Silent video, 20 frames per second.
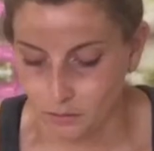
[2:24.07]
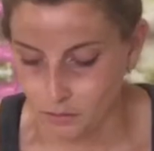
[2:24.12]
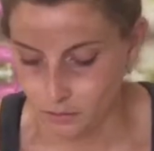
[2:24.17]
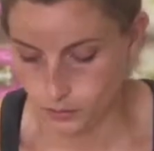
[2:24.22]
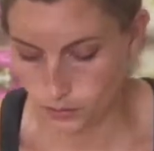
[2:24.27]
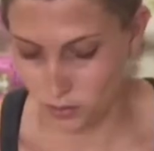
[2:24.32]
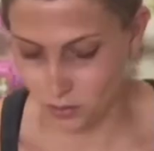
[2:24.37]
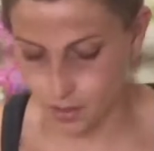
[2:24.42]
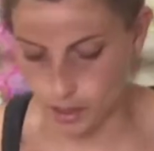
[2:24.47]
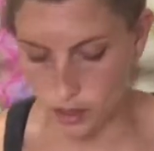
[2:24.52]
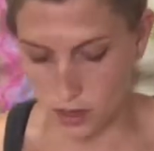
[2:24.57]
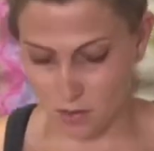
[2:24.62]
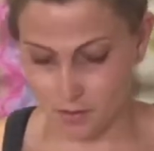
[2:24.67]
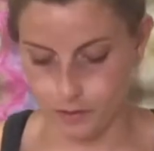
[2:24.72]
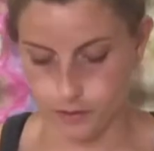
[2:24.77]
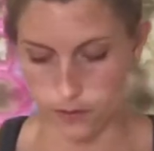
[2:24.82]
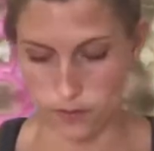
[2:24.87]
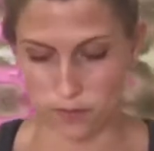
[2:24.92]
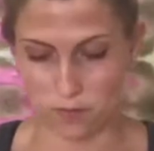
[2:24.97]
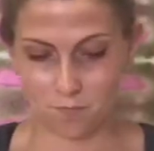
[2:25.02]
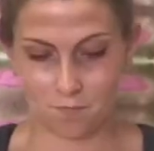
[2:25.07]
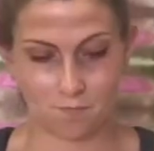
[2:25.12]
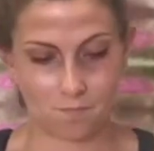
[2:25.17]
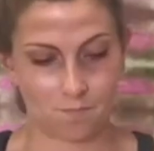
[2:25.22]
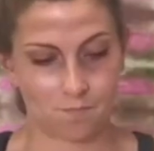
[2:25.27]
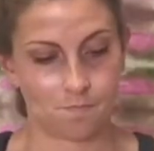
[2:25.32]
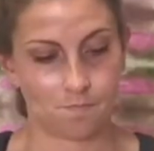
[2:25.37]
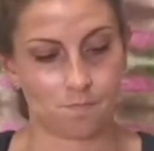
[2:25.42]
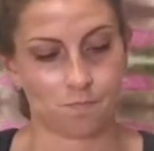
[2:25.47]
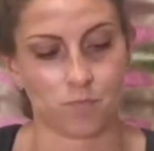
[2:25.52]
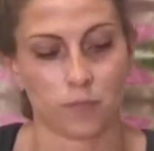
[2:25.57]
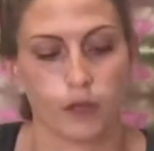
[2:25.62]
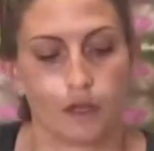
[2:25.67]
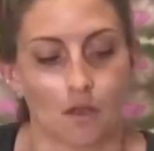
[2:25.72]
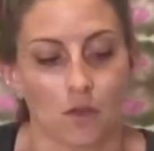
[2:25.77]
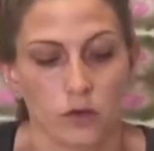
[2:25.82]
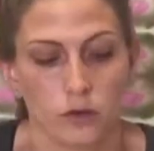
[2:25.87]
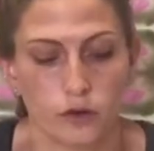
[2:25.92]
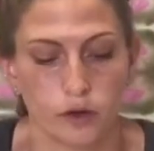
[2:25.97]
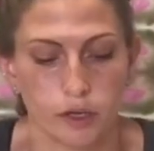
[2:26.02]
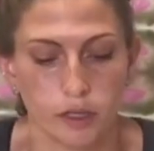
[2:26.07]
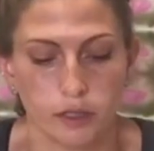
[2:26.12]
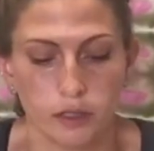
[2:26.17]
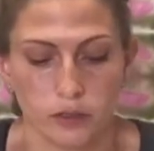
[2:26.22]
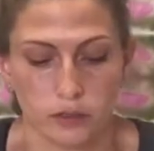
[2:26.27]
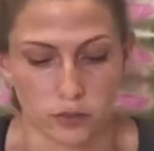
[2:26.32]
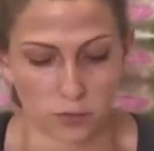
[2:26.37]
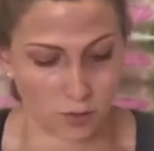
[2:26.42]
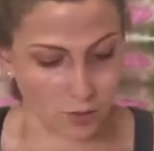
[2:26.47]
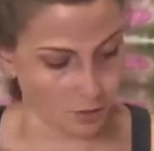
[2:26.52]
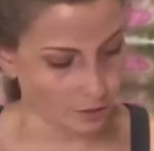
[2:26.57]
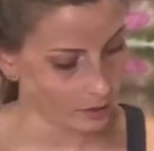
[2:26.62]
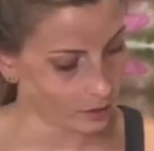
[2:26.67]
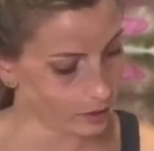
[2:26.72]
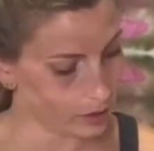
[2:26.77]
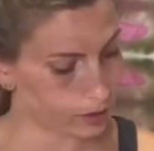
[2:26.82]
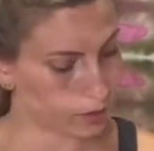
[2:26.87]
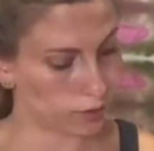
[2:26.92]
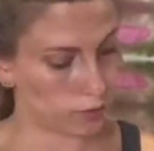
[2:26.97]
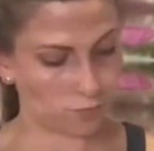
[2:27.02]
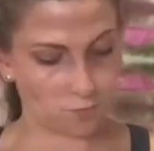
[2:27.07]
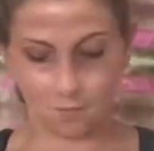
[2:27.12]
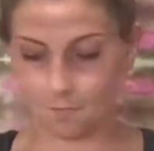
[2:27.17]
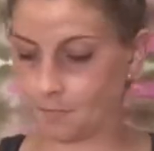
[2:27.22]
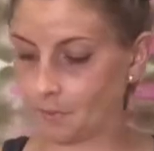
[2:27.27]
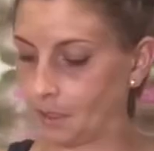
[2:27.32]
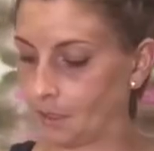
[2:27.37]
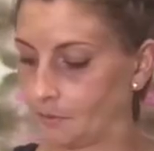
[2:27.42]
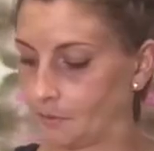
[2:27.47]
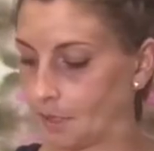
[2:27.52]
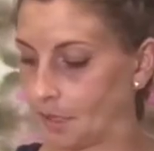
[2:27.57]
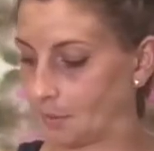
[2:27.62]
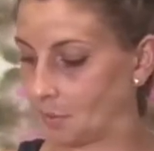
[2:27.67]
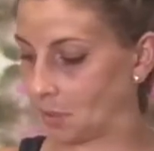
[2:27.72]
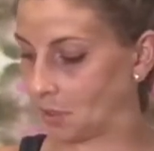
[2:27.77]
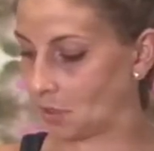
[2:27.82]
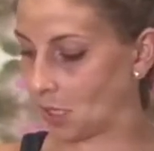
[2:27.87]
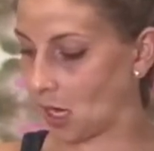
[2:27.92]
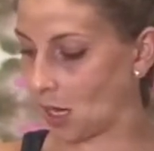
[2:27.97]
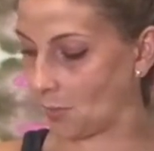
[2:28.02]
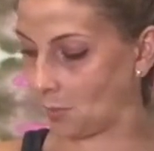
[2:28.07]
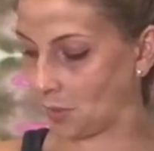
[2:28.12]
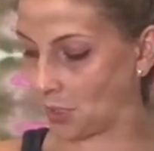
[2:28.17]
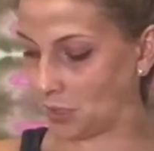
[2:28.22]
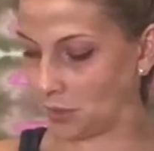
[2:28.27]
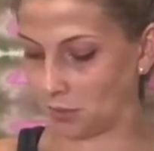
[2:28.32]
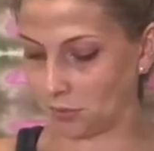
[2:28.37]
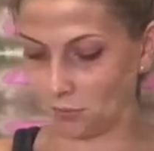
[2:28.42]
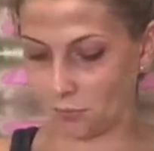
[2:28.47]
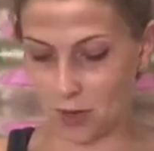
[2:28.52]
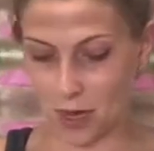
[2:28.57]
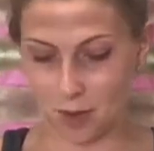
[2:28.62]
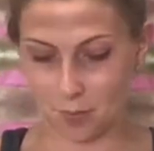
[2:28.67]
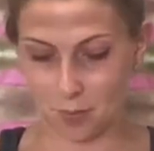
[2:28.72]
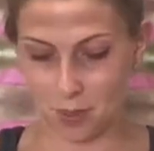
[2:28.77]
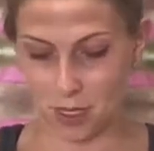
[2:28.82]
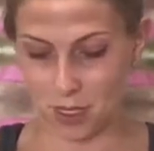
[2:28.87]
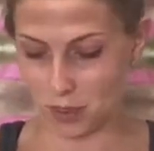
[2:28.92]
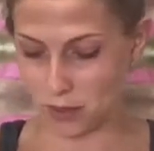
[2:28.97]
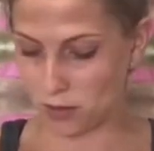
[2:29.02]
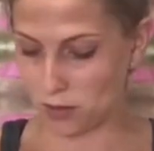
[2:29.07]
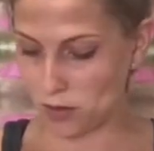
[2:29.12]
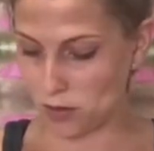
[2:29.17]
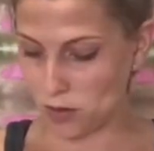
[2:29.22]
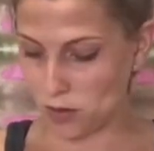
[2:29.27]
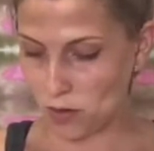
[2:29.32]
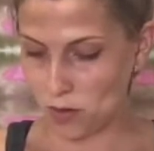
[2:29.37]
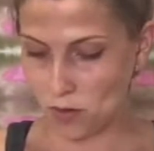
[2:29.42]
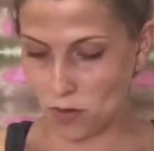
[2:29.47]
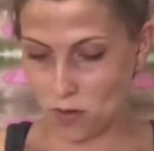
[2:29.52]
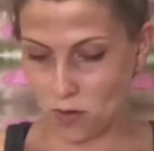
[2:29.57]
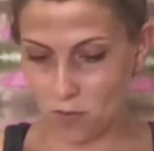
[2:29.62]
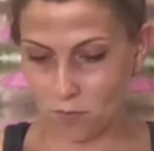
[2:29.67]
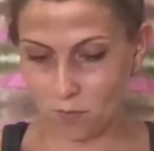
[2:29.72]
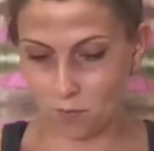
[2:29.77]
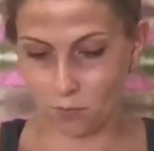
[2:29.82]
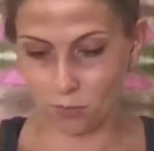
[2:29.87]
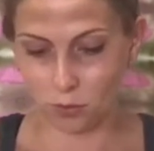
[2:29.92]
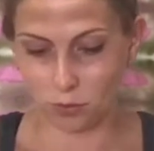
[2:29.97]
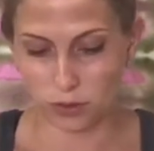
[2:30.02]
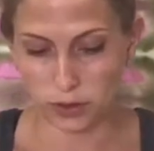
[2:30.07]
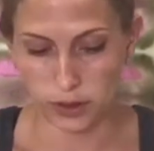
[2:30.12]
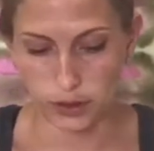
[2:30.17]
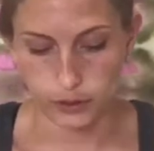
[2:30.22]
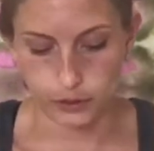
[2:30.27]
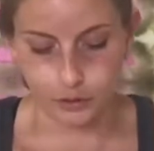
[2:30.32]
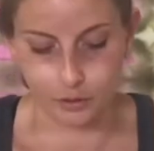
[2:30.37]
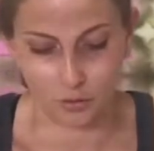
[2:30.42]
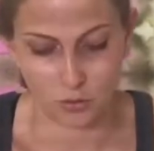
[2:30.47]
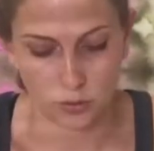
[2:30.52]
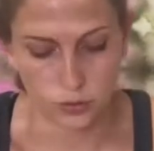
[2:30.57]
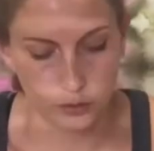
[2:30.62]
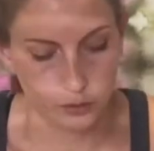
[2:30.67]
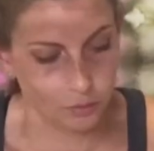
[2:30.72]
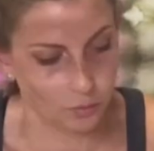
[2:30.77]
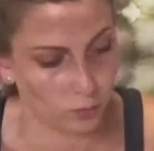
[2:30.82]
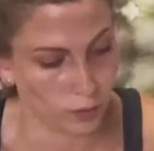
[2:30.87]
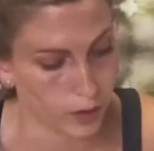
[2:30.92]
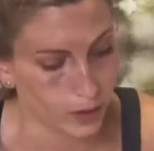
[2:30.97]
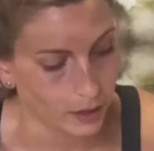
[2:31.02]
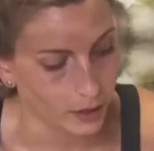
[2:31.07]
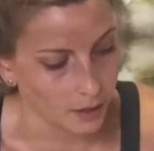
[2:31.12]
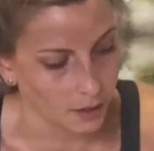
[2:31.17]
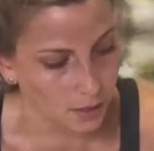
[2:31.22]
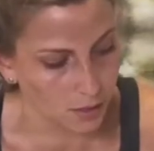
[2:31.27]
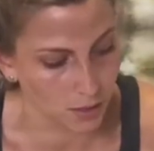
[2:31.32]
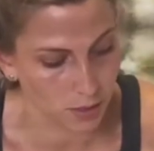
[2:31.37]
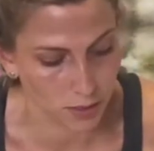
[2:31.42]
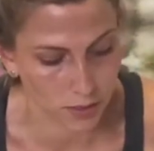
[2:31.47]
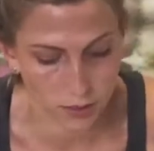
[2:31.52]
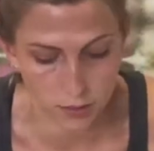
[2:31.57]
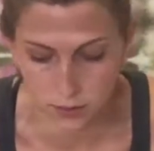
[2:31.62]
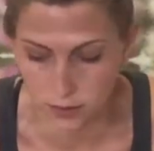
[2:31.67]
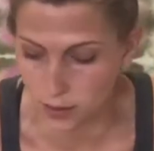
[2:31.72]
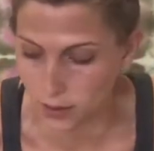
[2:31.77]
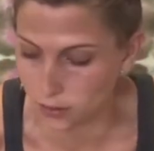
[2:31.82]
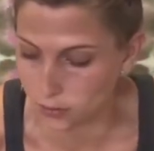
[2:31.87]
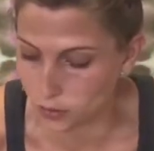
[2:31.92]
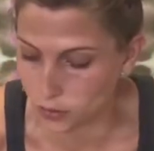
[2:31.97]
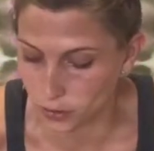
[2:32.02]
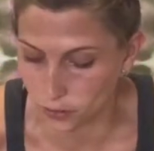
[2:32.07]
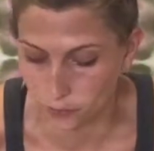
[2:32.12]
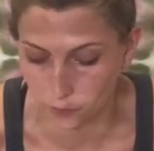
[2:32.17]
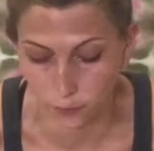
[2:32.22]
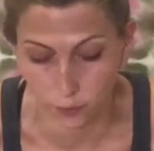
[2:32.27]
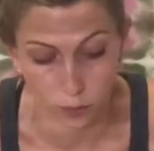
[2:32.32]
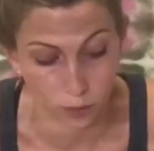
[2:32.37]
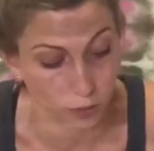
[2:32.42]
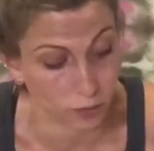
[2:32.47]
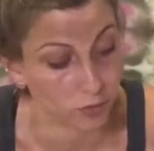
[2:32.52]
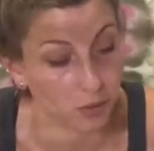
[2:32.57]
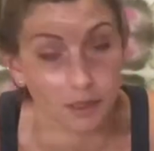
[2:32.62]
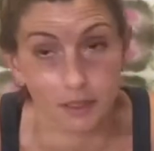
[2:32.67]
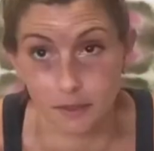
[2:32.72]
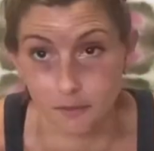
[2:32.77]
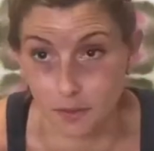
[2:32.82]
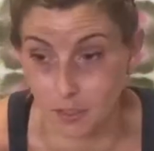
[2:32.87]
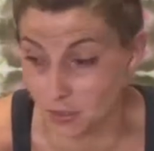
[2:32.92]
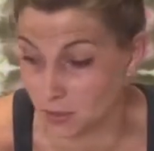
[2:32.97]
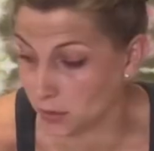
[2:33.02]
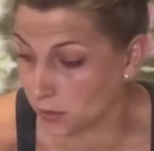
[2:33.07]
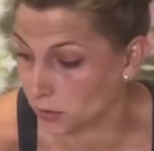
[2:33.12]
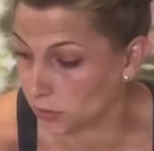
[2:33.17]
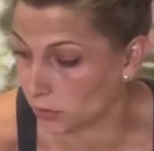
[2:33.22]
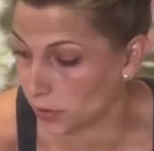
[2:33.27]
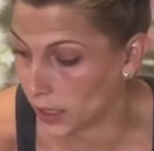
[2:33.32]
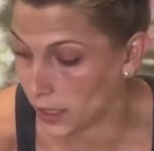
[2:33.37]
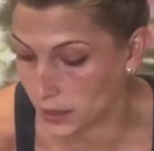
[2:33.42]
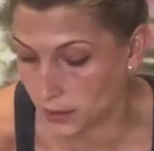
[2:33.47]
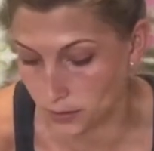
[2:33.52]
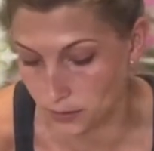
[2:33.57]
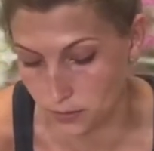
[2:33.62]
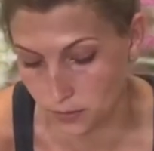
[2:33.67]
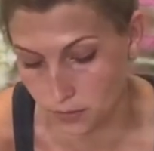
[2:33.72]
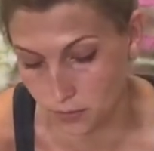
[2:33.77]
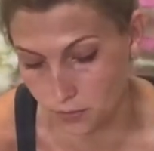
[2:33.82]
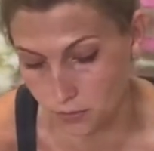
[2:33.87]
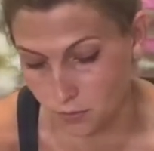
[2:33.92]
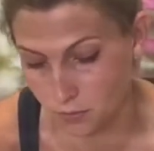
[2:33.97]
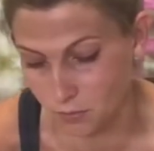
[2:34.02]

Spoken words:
So creases towards you, lift up the top piece of fabric, fold it to the center fold that's facing you guys.